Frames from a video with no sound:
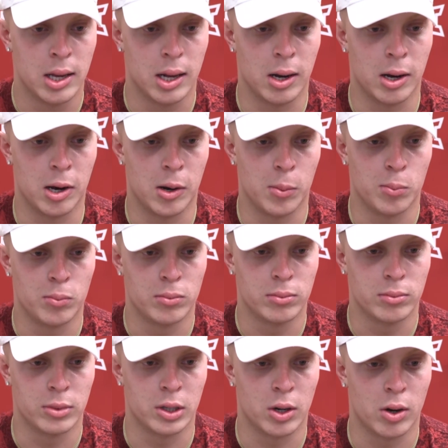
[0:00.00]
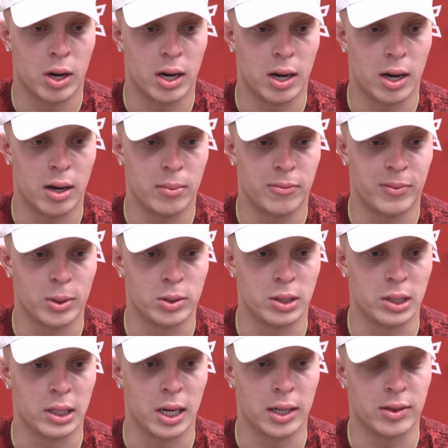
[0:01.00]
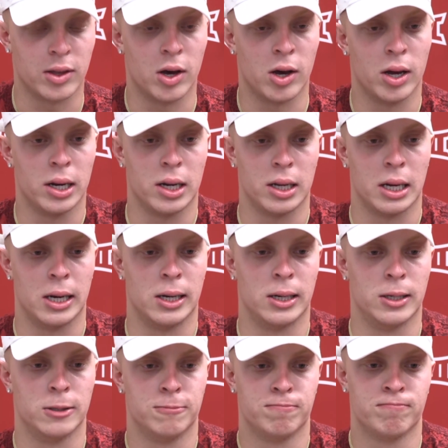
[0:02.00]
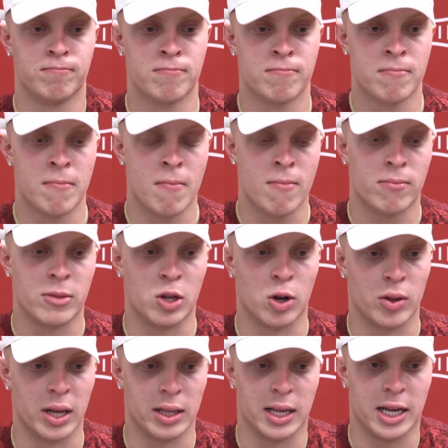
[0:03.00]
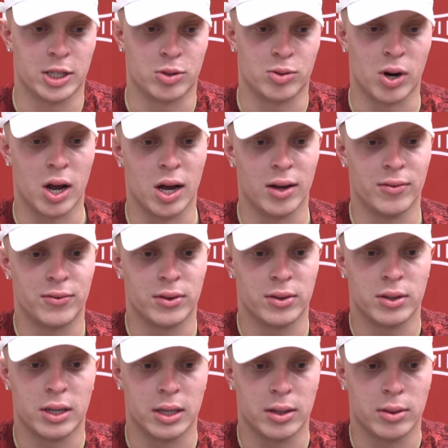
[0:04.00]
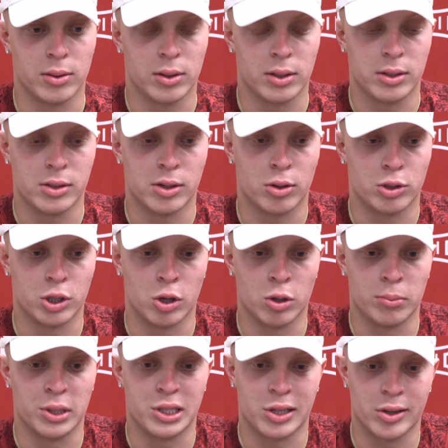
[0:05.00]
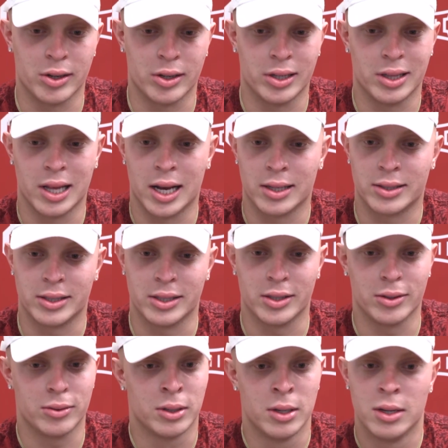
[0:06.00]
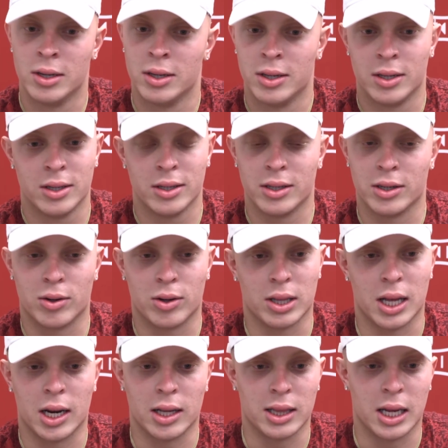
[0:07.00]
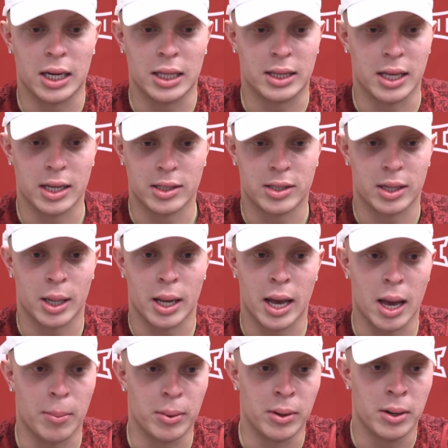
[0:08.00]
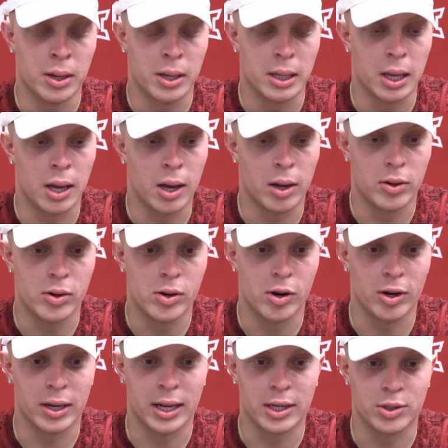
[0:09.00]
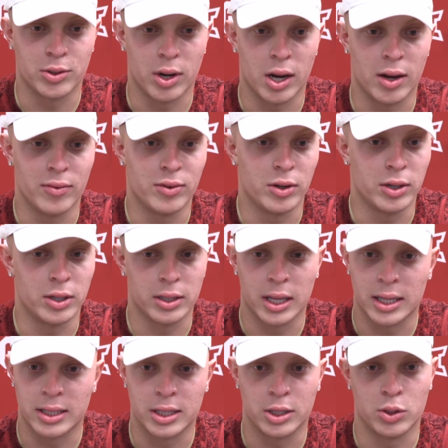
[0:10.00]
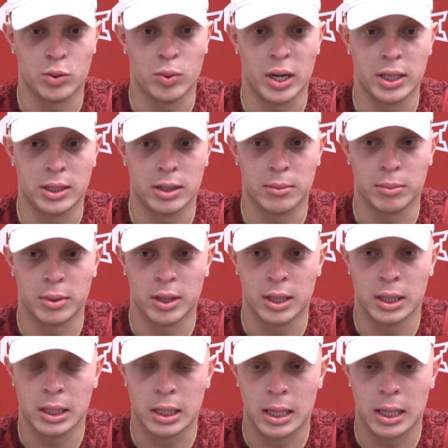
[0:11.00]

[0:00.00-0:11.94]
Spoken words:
You know, I thought that last drive, showed maturity last year. You know, a lot of things could have happened during that drive, during that situation. But,